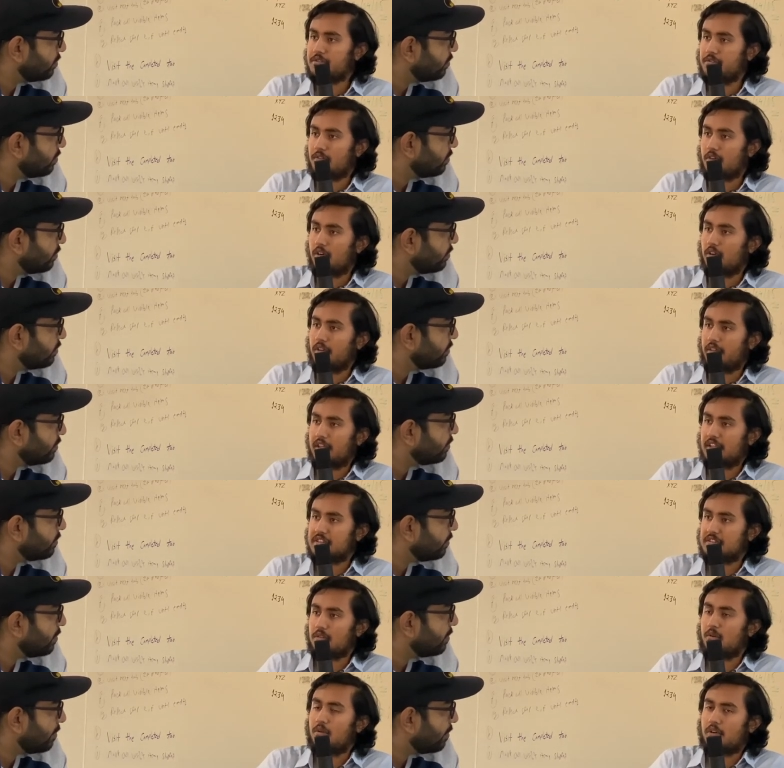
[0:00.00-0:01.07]
Speaker 1: for all of these
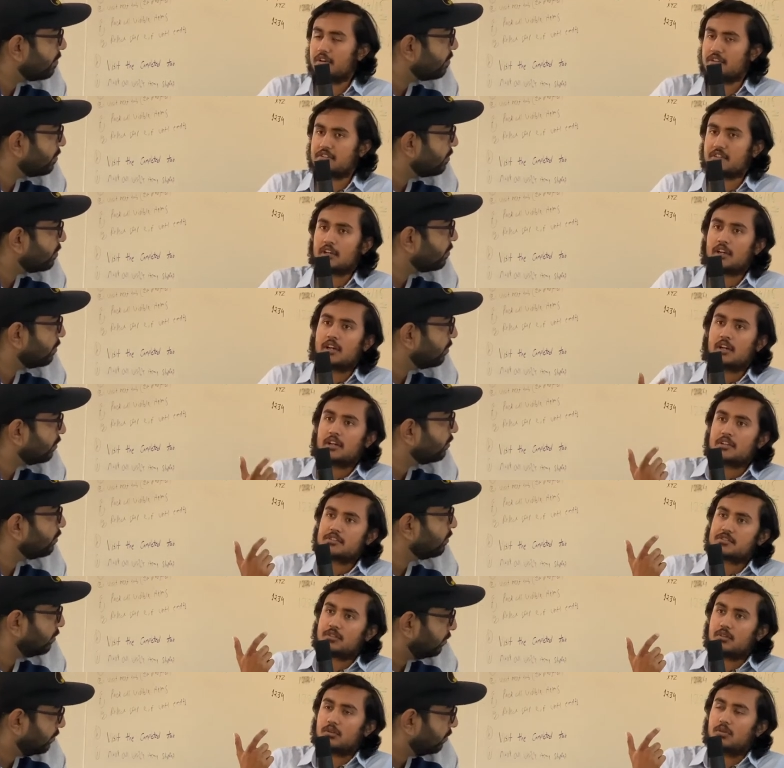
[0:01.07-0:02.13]
orders.
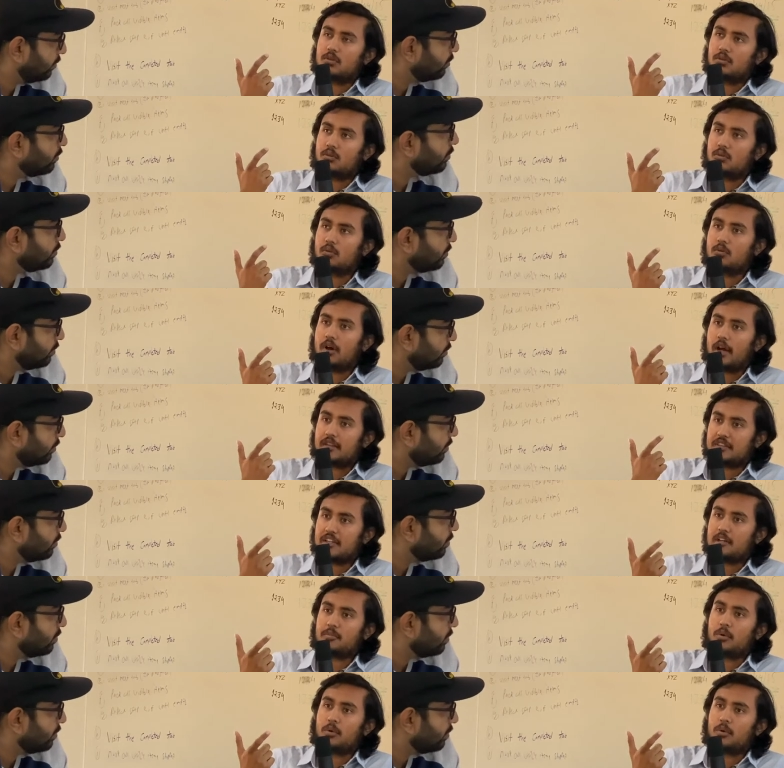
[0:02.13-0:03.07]
So at that